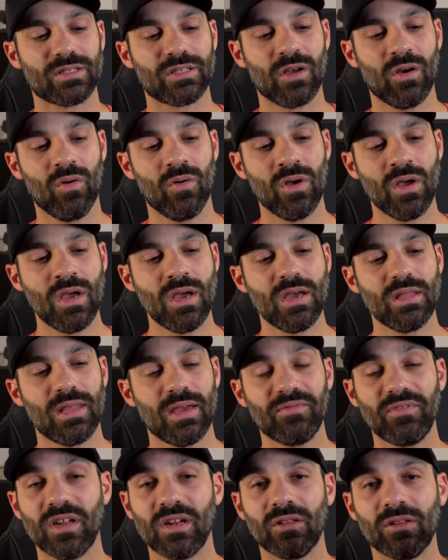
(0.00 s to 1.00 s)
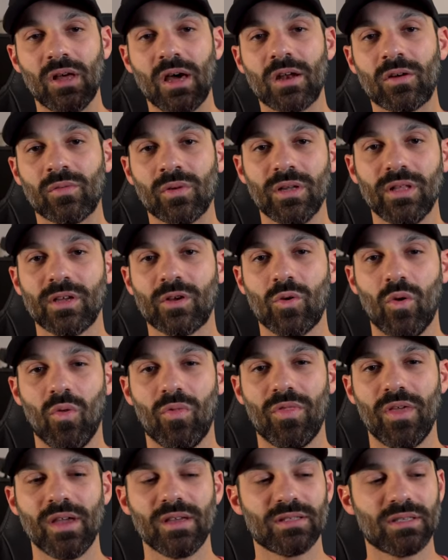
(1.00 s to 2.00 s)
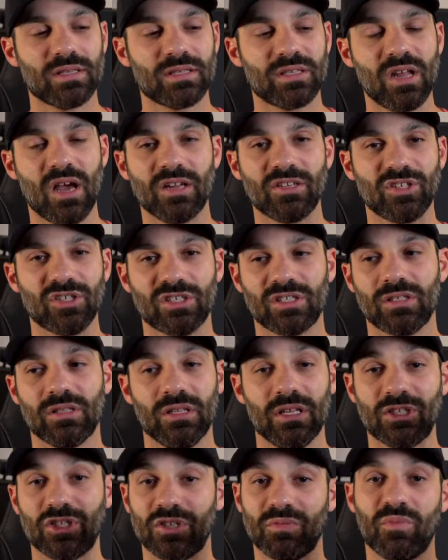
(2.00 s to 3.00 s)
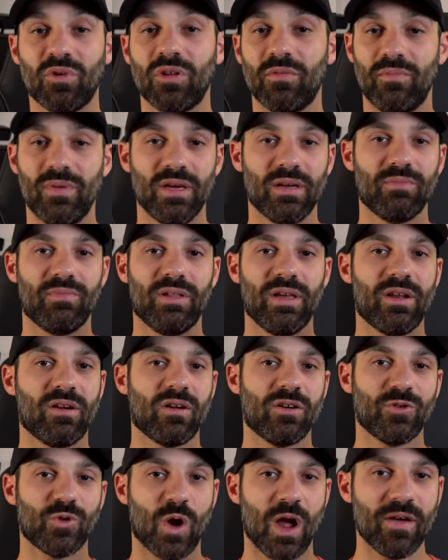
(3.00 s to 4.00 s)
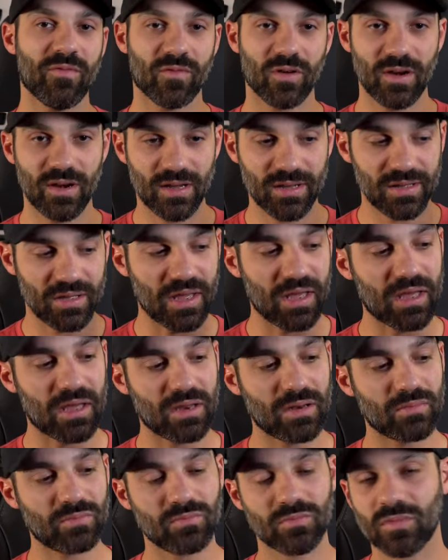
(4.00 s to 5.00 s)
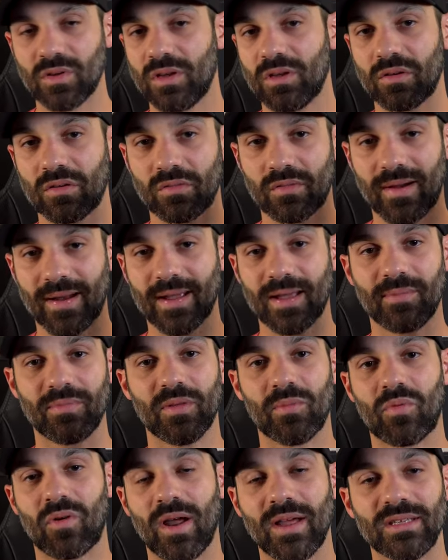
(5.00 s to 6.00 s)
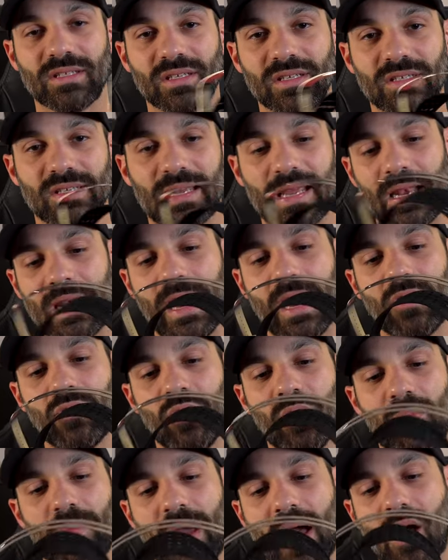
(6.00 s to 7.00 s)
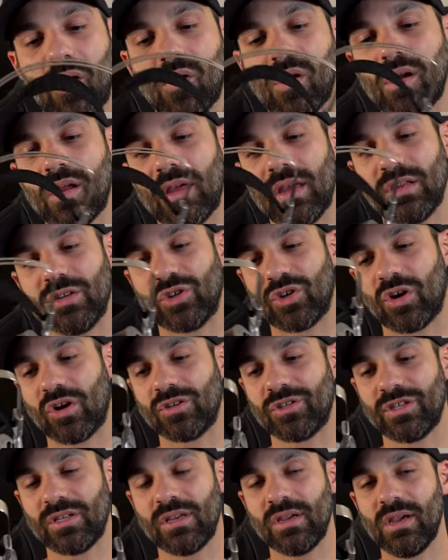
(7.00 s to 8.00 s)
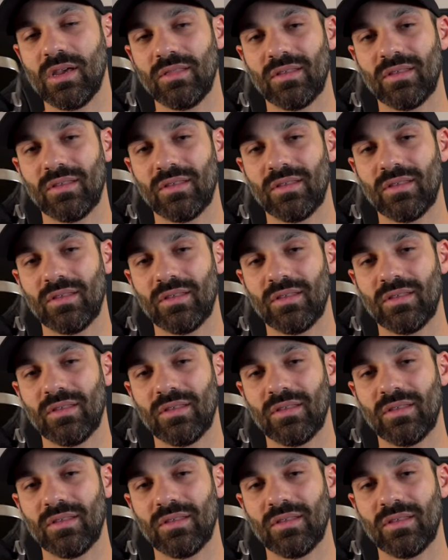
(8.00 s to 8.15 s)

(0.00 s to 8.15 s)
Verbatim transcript: So they've done a lot of really cool things. It's not just let's just put a big planar driver in it and crank up the price because it can handle the power and charge it.